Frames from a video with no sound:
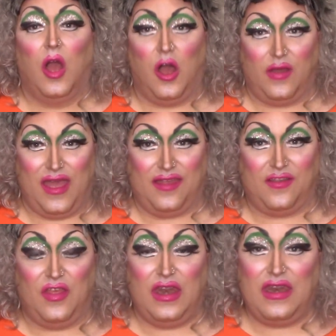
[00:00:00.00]
Okay,
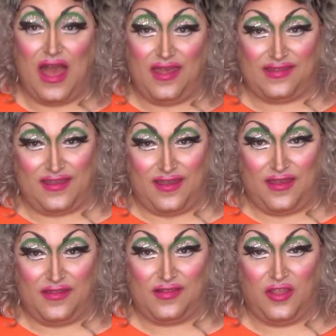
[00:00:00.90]
so the
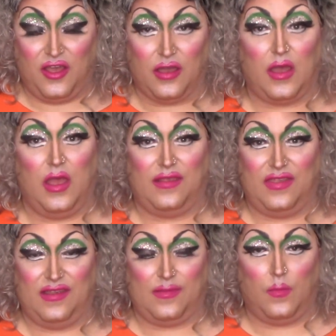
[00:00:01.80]
Naza's look is
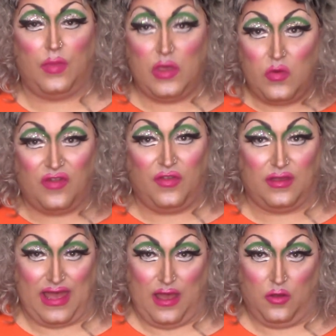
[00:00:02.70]
this
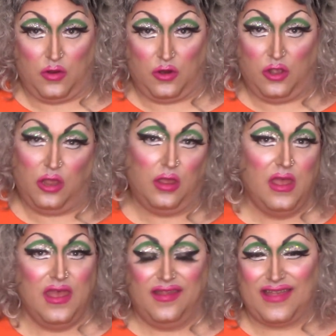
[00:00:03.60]
beautiful cowgirl.
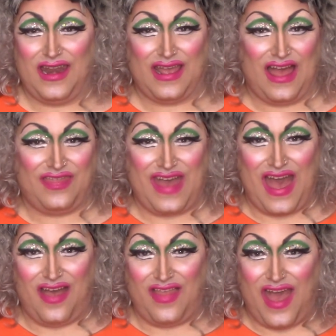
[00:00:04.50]
It's kind of got
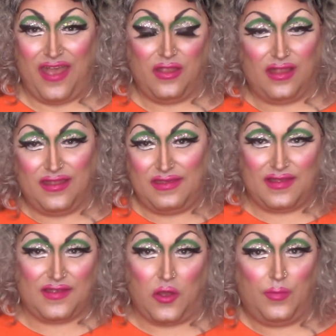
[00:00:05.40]
that, like,
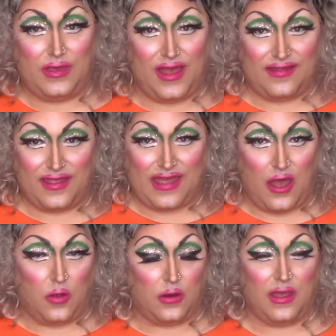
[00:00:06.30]
disco Beyonce
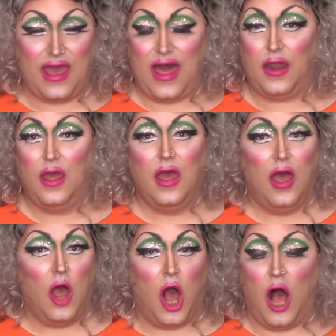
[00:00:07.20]
cowgirl hat.
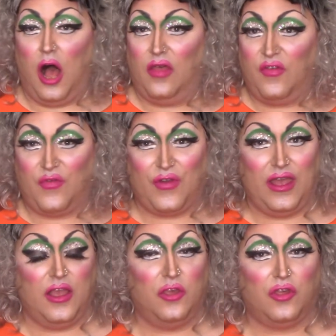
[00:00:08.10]
All the
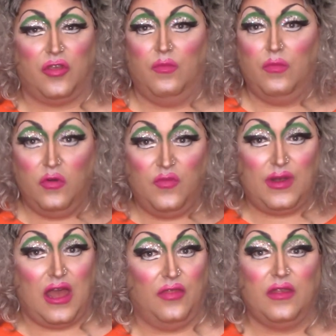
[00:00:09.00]
fringe, the
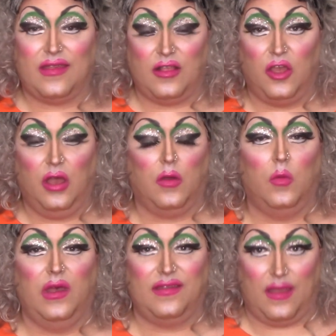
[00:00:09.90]
movement on this look
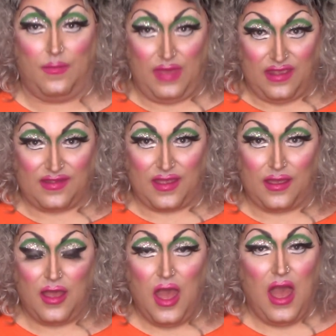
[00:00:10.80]
was
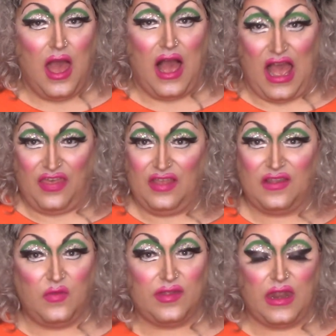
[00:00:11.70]
amazing. I think
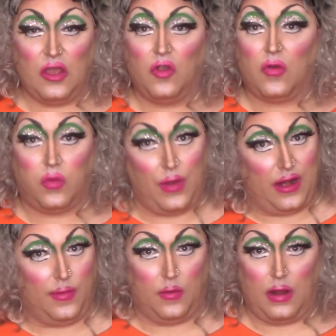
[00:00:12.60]
this was an
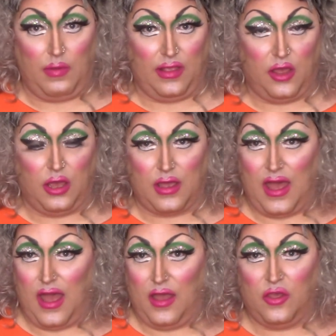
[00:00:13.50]
incredible runway look.
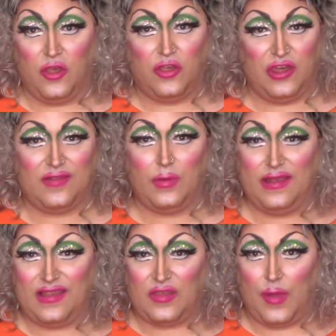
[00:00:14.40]
She's really
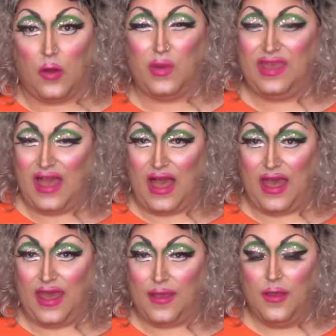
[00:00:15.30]
set the bar really
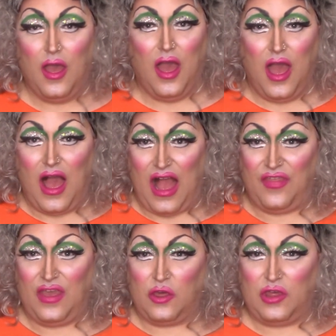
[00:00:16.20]
high. I
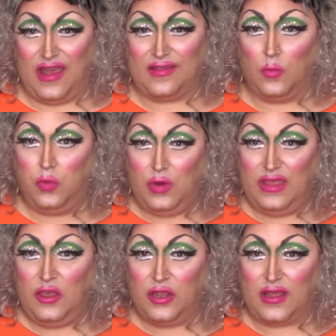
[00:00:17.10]
think she has some
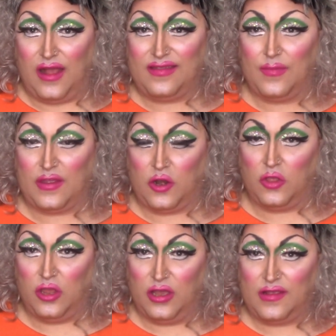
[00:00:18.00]
really good concepts in her
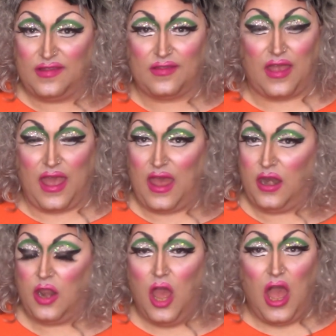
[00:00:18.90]
looks,
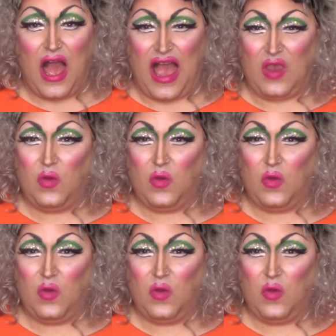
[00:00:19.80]
and I